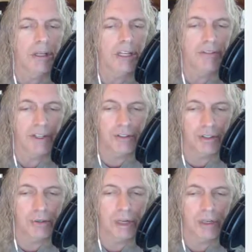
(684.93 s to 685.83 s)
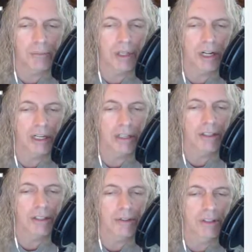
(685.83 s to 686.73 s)
If I do want a blog,
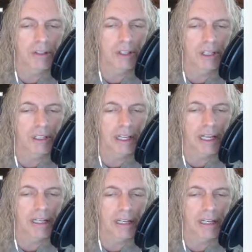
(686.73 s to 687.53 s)
you click on that,